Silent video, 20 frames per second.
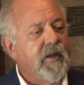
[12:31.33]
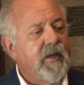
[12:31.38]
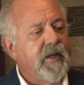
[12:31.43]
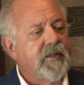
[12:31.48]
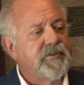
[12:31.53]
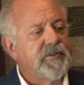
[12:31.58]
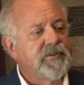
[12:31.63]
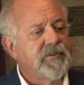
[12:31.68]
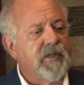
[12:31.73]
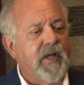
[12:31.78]

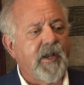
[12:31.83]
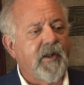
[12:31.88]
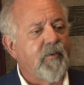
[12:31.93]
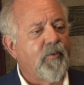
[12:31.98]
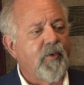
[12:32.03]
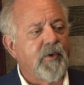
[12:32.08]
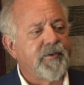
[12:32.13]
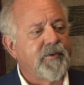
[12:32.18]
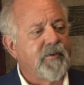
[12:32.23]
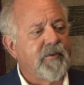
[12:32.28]
And she said, I
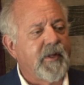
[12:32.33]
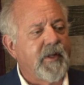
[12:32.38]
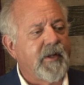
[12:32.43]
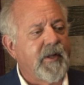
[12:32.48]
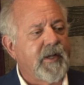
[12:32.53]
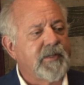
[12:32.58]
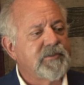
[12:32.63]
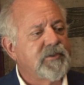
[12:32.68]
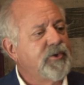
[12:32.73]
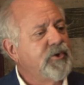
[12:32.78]
don't want to do that.
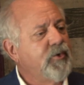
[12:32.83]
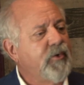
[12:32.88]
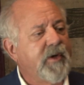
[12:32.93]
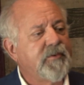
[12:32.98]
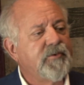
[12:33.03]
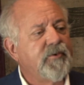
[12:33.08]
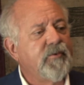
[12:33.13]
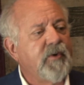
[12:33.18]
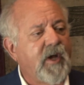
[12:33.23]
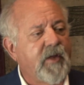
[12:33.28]
I said, you don't
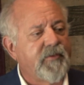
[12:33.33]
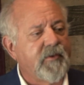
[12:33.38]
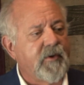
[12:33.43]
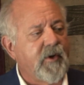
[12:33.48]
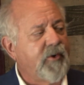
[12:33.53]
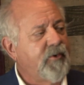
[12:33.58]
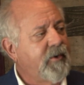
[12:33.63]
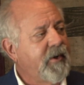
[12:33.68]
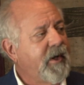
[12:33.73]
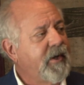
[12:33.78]
have to do nothing.
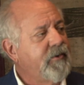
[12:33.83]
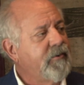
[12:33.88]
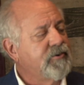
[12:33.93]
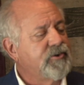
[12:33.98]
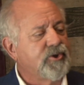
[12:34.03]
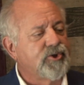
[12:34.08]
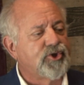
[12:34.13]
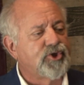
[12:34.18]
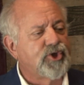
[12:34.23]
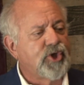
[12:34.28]
All you got to do
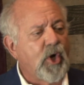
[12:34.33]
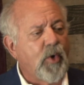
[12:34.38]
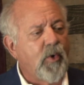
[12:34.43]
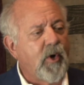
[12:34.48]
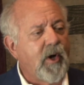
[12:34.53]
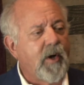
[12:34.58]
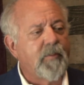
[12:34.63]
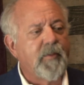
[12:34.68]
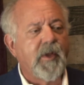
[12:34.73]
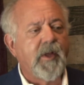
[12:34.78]
is just show
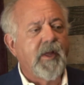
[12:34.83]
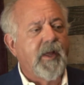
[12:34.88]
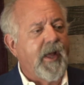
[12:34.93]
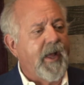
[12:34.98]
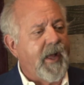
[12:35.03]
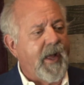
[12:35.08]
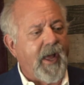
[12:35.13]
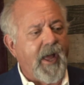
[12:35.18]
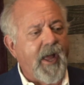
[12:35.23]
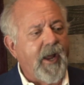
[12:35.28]
up,
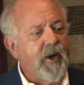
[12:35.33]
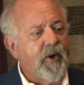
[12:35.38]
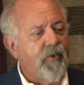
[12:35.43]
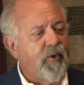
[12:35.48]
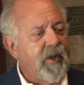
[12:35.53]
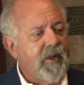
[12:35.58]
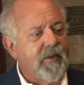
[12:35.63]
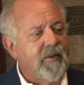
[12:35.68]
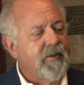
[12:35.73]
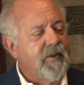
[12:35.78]
act
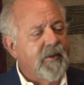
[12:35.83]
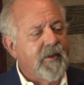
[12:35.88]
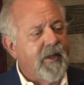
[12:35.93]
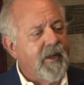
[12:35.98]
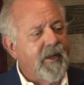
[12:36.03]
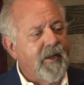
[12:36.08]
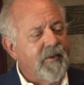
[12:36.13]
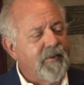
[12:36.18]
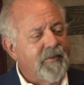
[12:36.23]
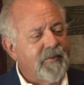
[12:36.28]
Greek,
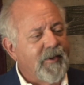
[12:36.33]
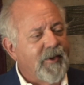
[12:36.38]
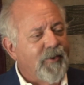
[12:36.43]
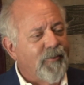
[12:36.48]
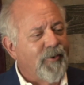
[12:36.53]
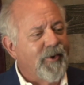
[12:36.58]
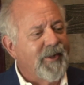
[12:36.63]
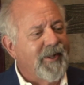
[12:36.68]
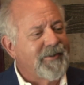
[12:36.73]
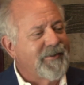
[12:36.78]
and
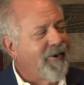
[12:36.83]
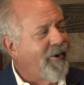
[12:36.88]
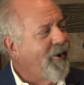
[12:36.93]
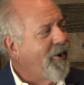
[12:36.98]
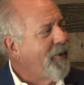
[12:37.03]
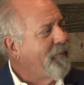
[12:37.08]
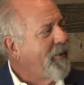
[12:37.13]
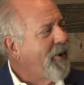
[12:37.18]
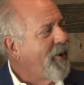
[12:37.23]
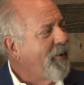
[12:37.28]
we'll let the
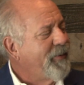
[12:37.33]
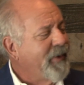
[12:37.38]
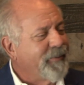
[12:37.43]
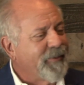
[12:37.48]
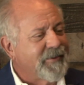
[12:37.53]
heart ball people